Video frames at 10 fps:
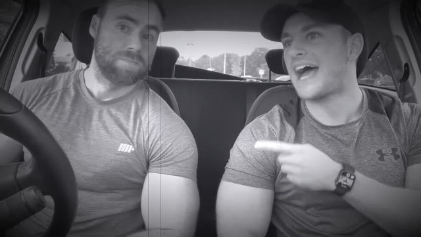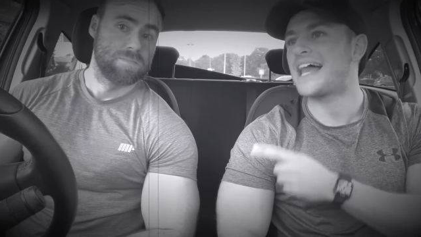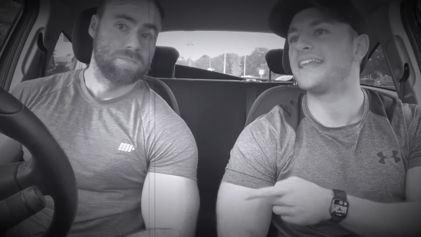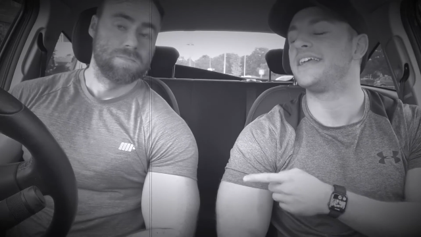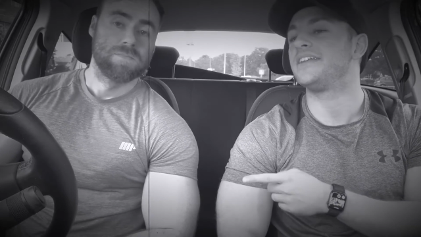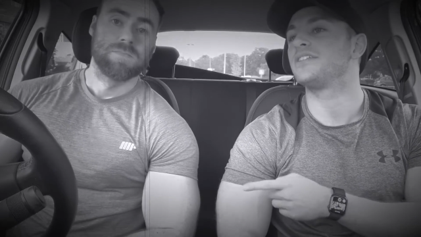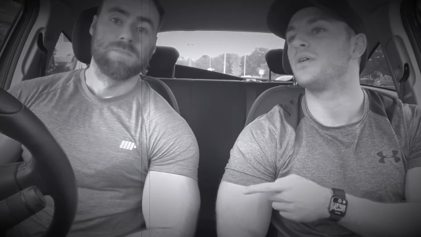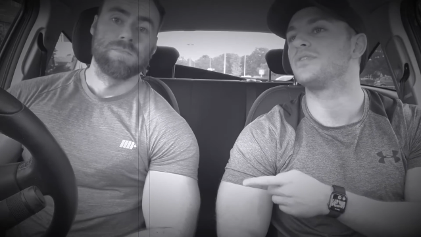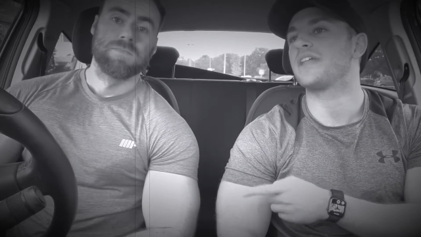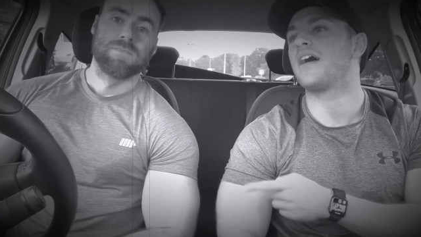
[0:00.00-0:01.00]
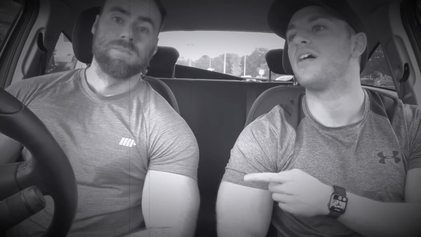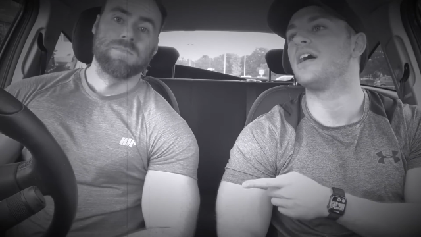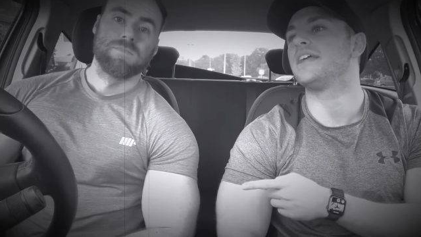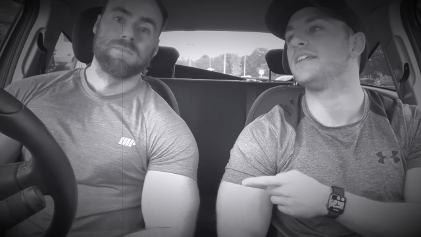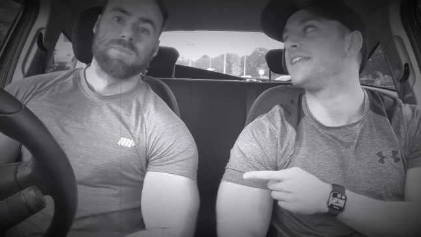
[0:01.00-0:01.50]
Speaker 1: alanine dose that
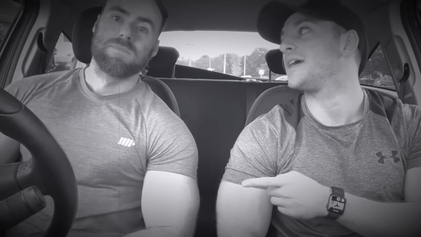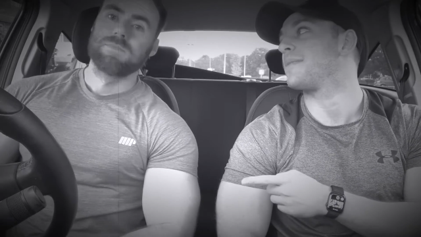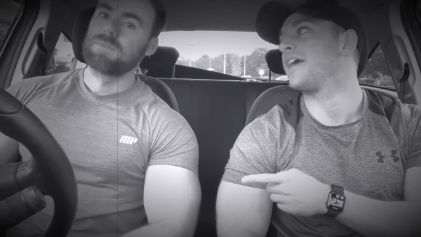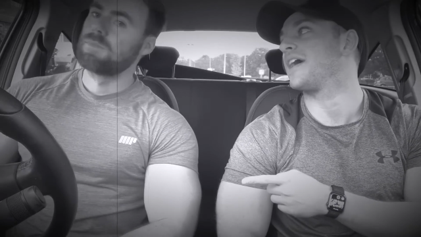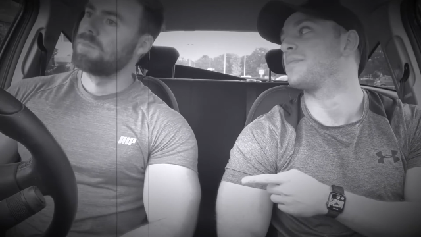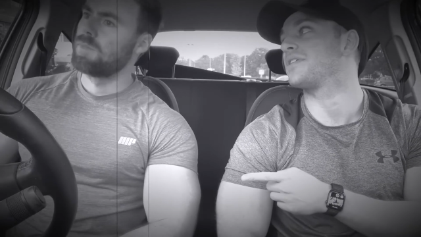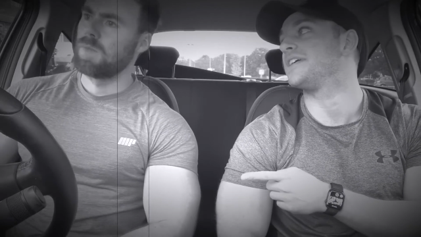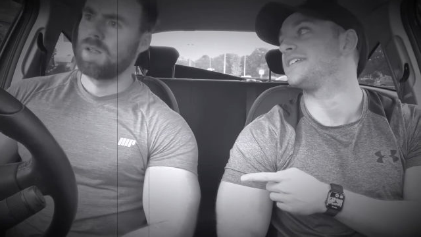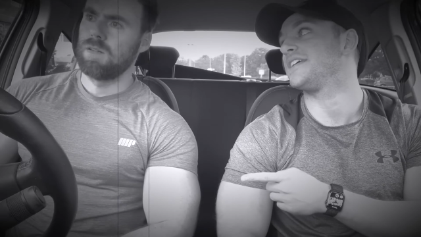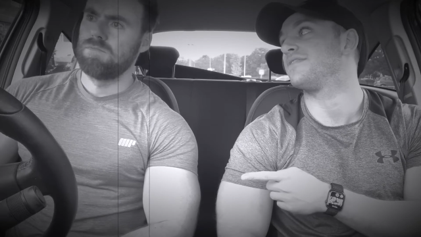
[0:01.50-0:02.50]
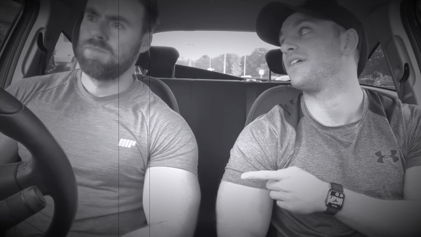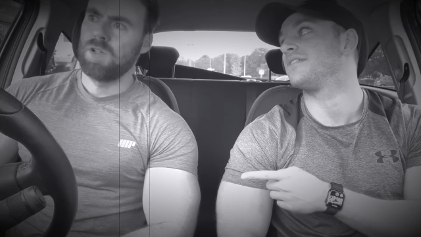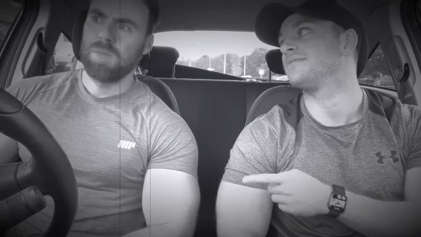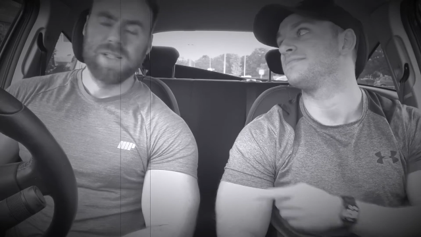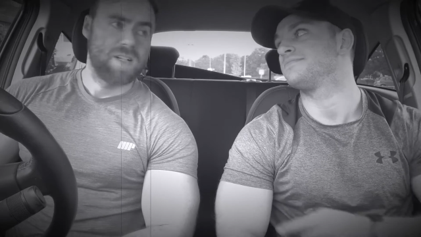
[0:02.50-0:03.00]
highly in DMAA pre's either.
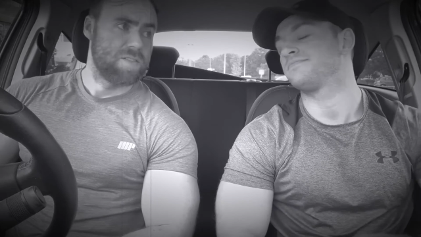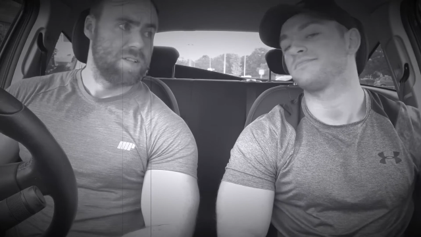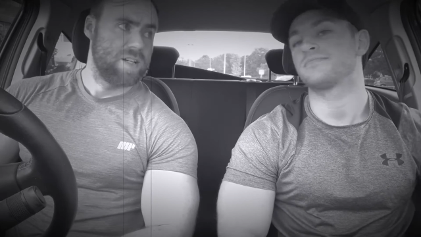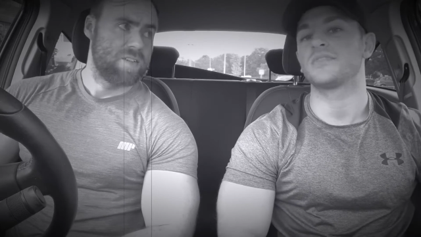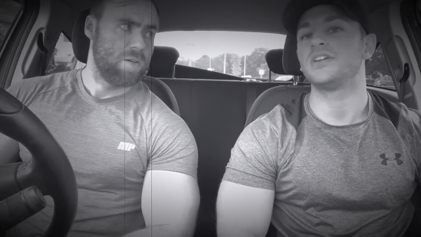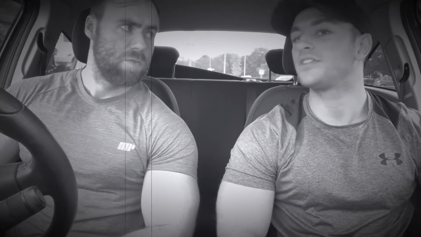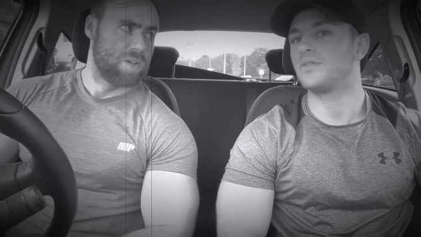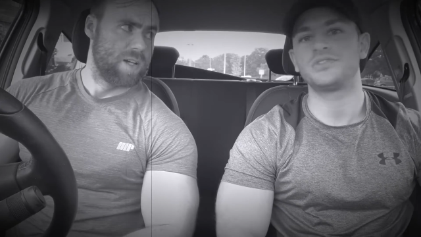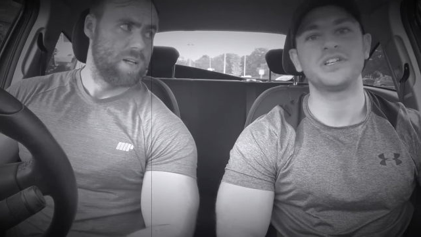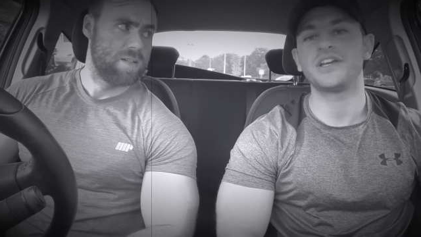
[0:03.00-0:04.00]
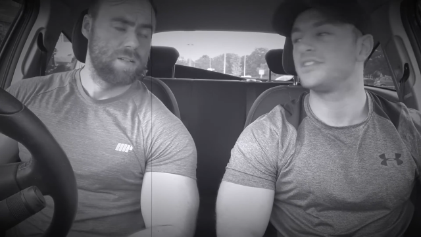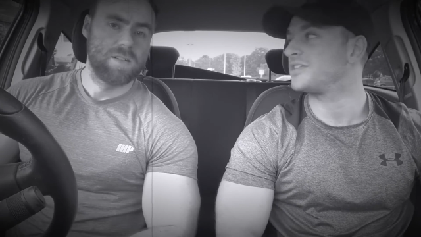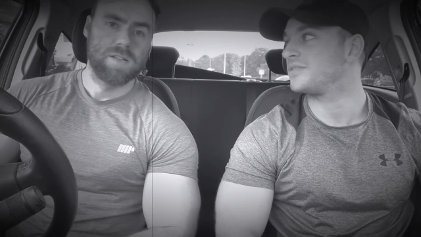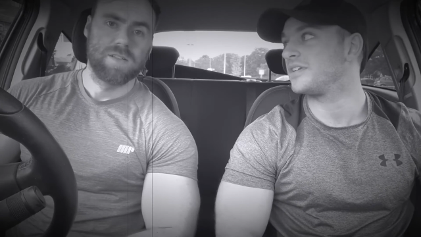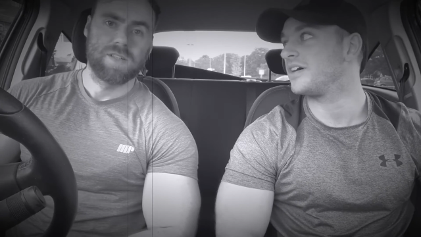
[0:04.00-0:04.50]
Normally, you don't see it at all. Don't do see it at
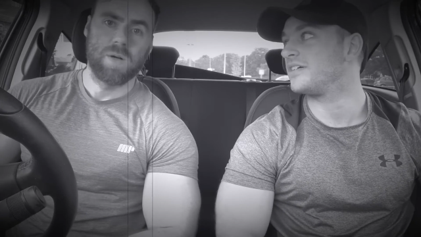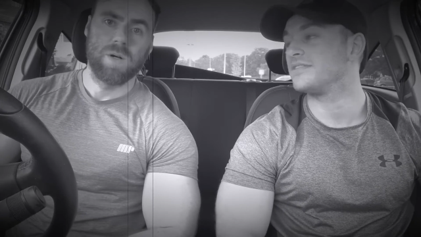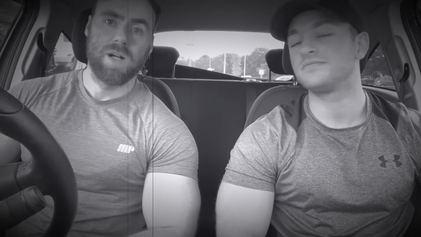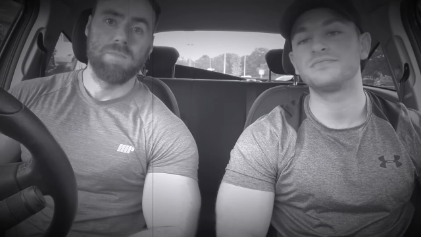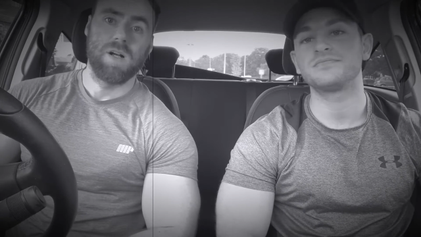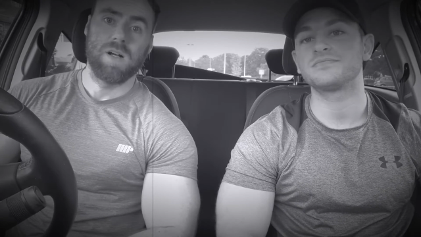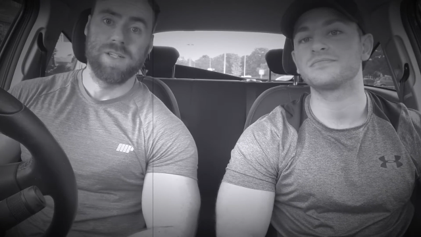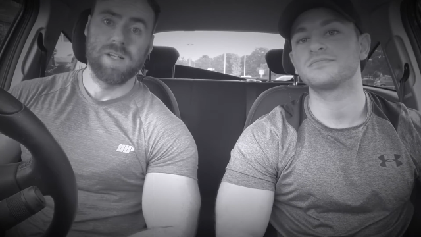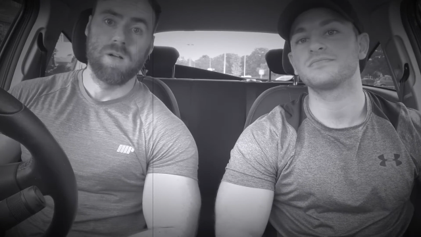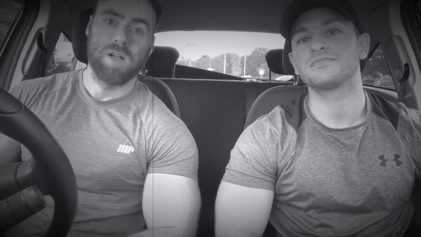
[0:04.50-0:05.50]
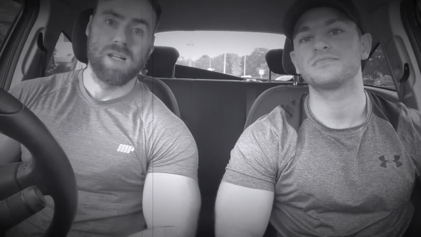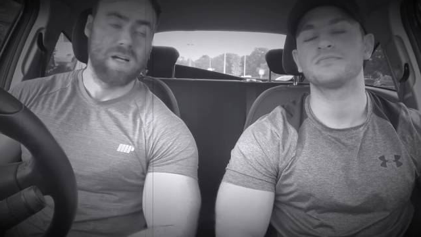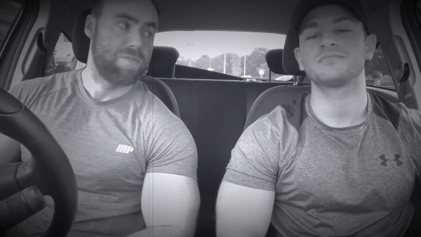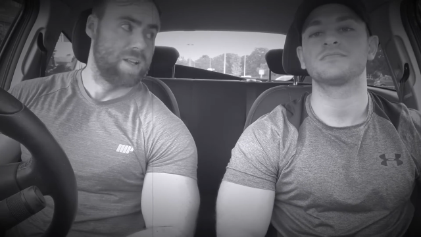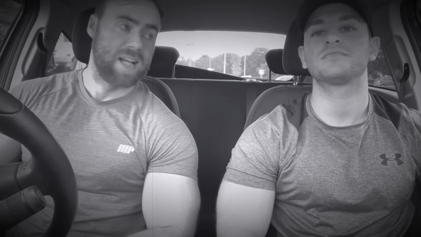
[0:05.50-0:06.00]
all. No. So
Speaker 2: um, you know,
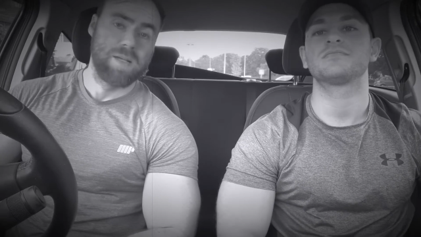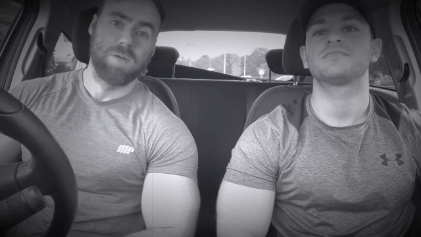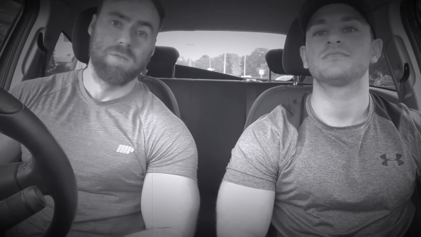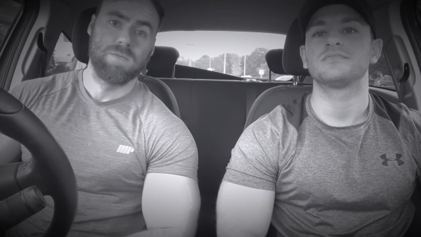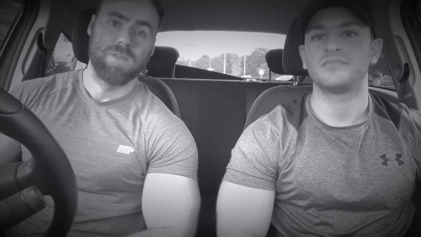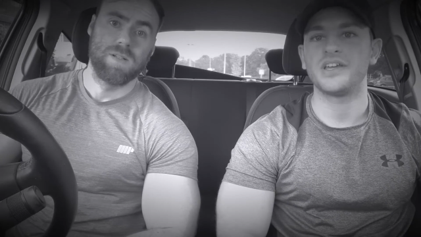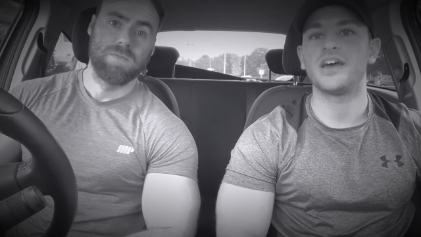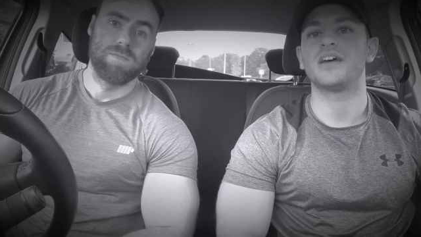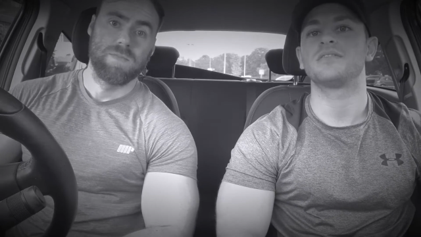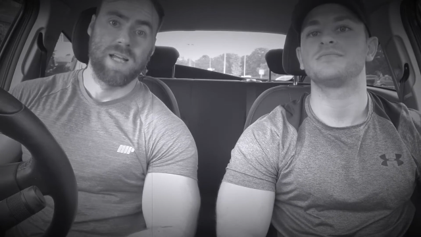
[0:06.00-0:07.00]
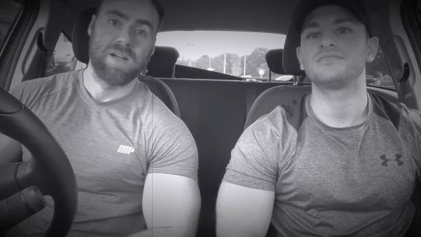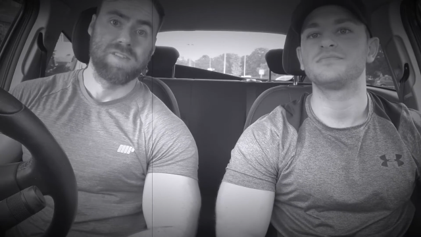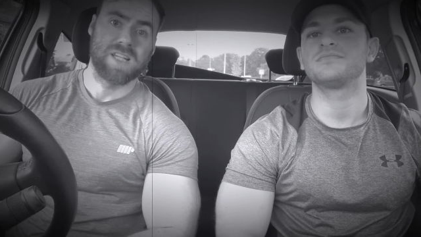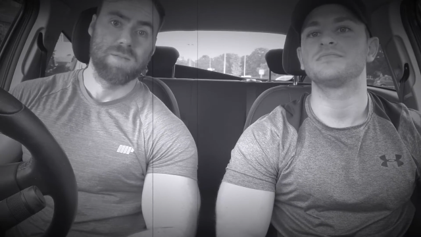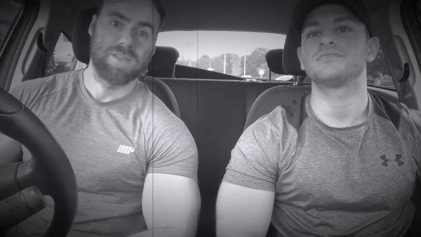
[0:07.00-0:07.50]
love the label. Yeah. How's
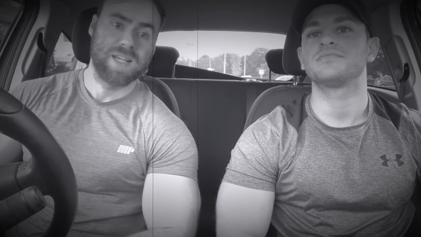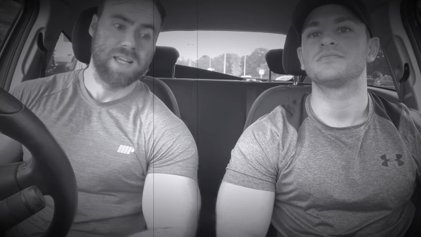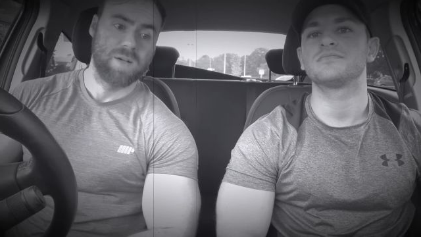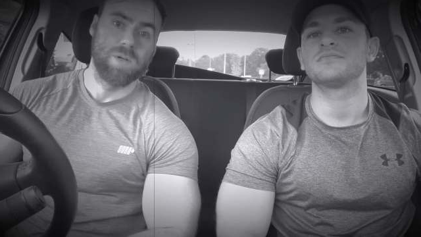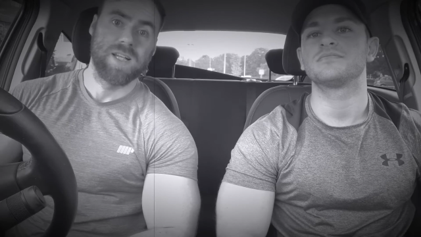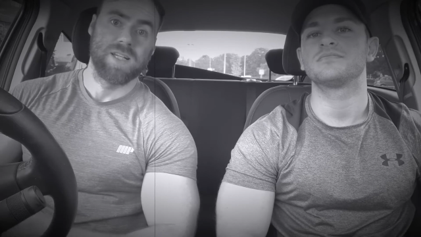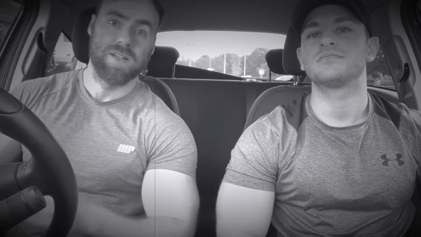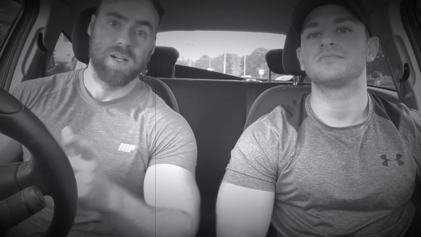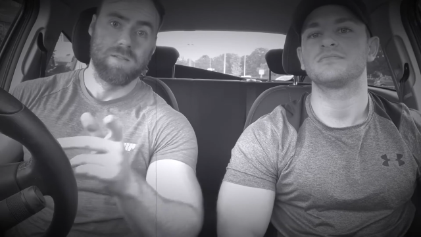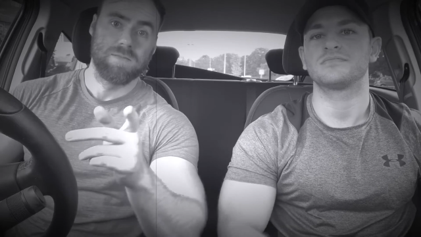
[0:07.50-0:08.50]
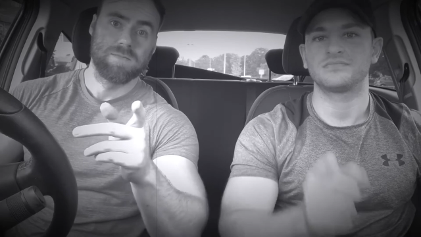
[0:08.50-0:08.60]
it come together? We'll let you know.